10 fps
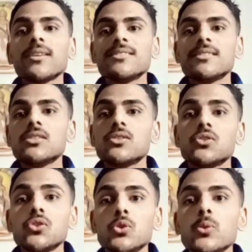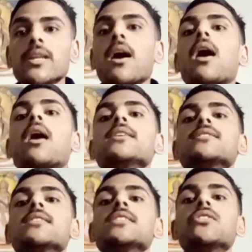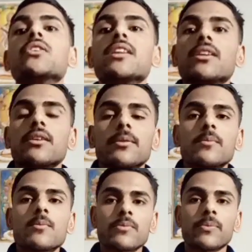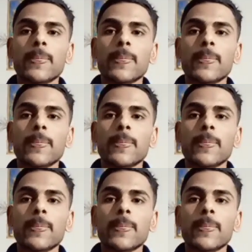what is this UN High Sea Treaty.